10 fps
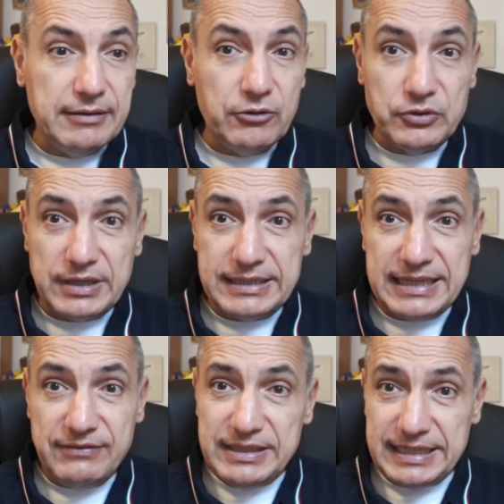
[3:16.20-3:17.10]
because I
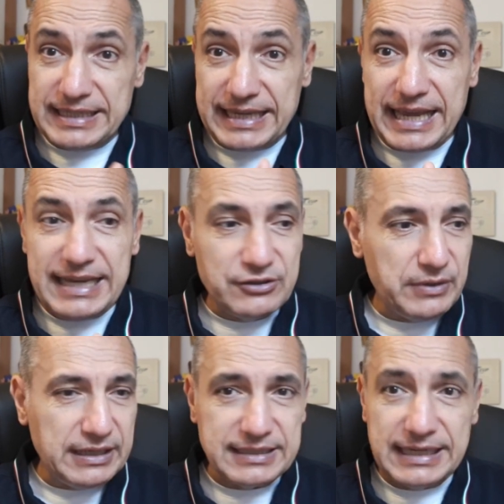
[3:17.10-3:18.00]
say, this is a case
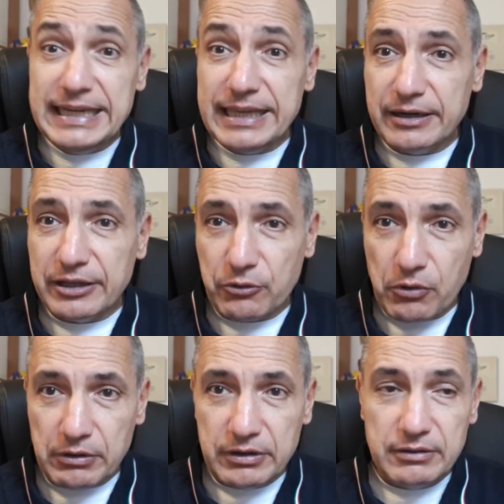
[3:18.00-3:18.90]
where it's clearly
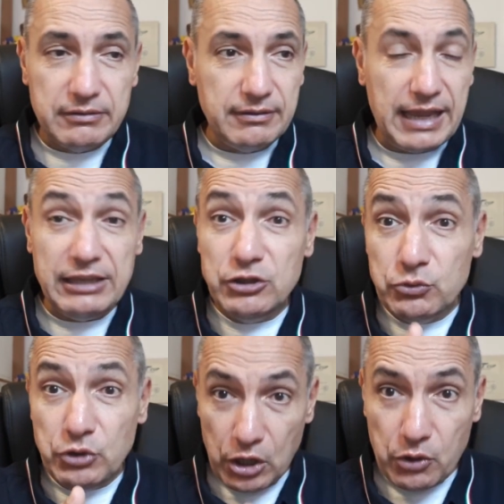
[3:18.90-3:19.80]
wrong, and you
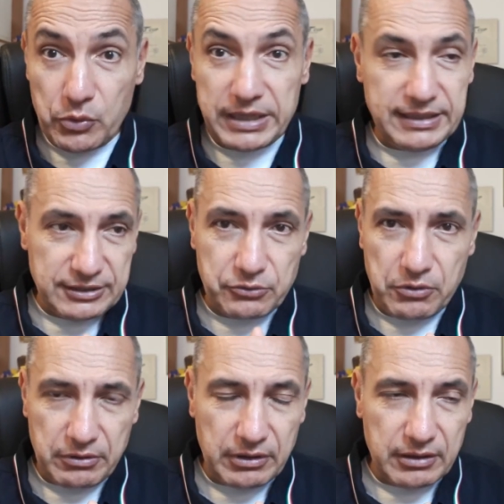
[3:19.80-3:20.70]
know it is
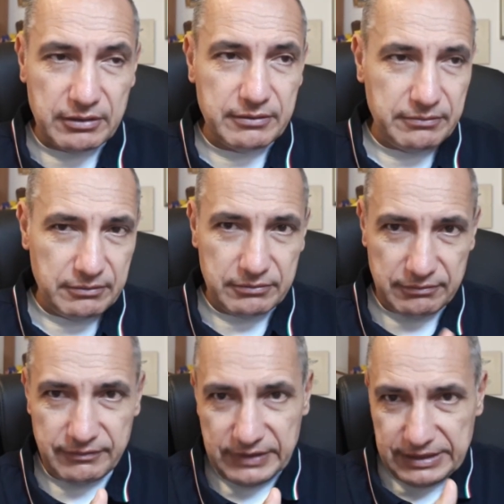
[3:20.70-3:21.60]
wrong.
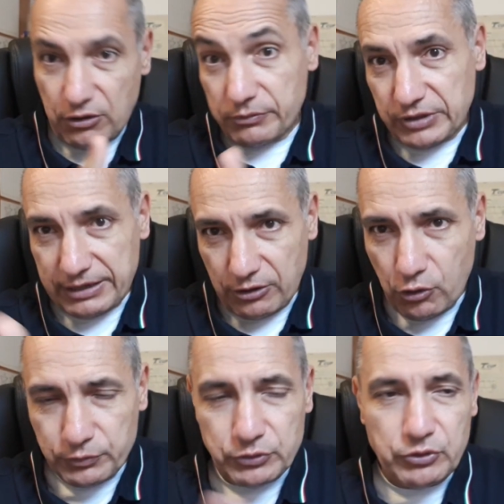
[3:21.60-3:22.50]
I, say, Obviously, I
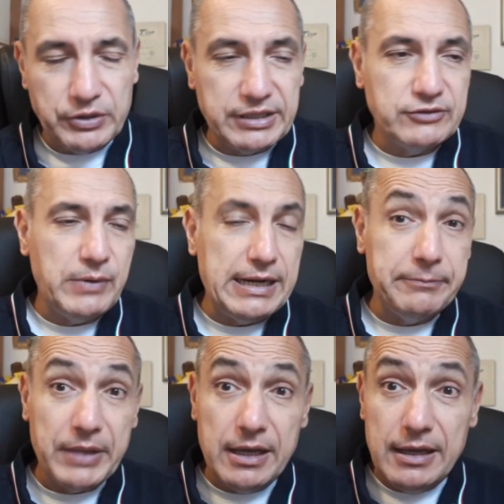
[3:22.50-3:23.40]
hope you know it as well.
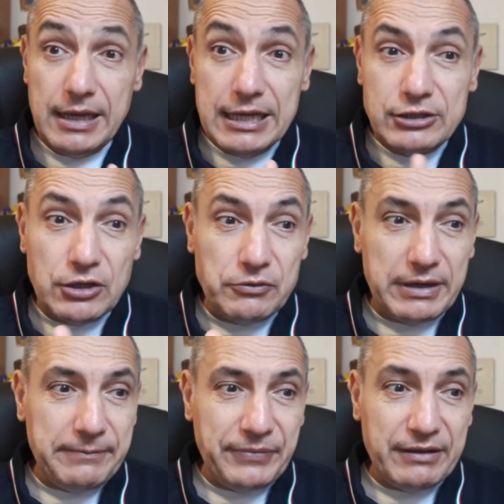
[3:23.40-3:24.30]
So
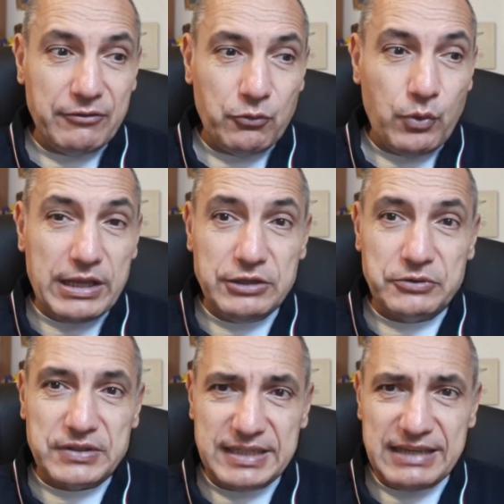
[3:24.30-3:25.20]
um, when you
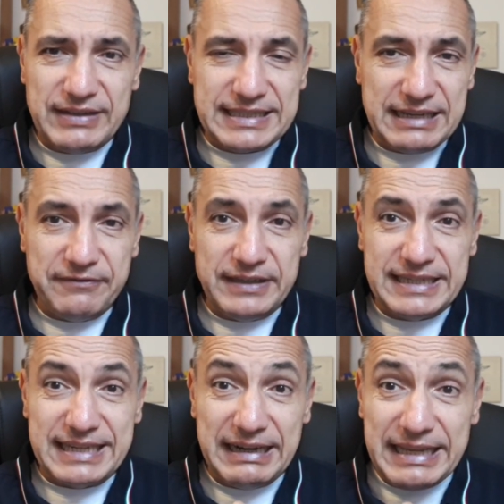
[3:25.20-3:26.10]
see that something is
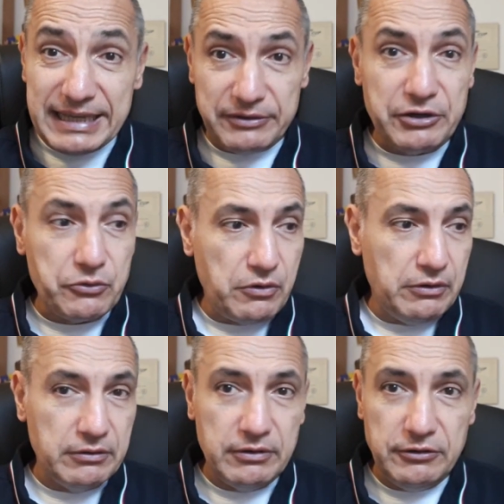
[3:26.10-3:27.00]
clearly
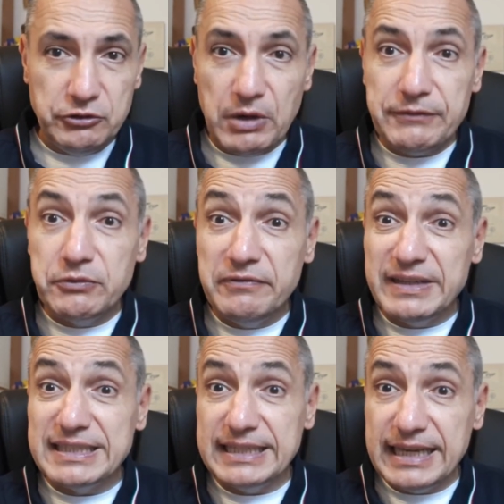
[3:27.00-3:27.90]
wrong, you have to
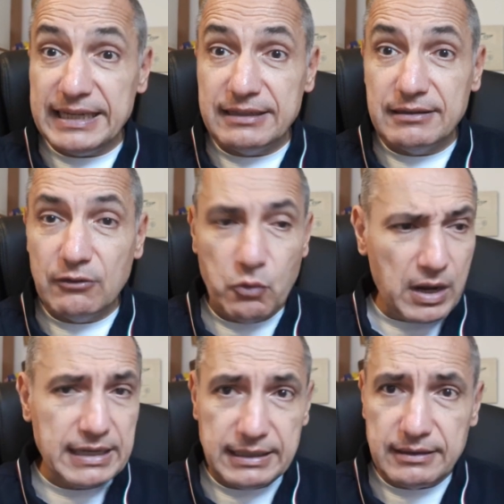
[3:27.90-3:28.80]
investigate.
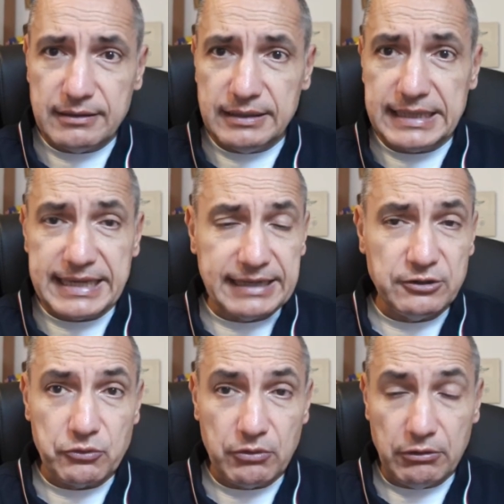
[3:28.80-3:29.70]
Why did I get
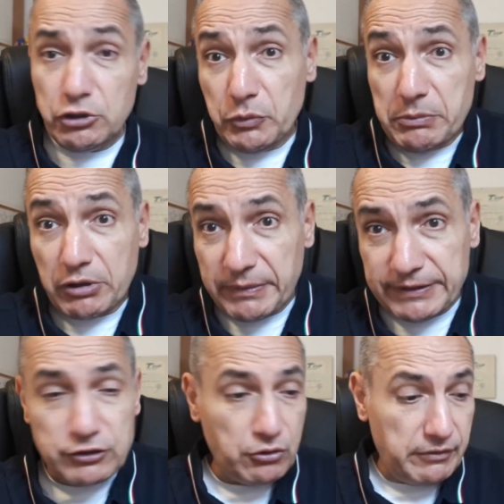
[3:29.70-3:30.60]
it wrong? You will probably
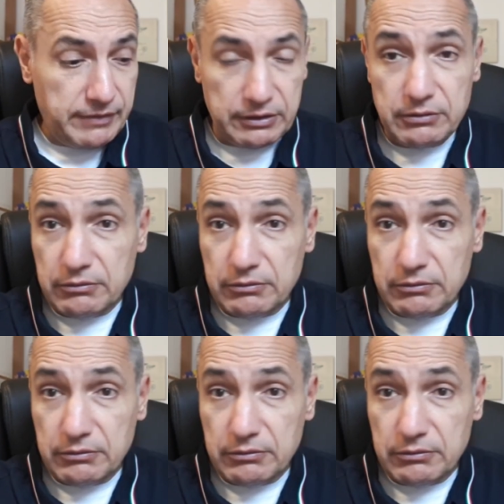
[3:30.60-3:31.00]
discover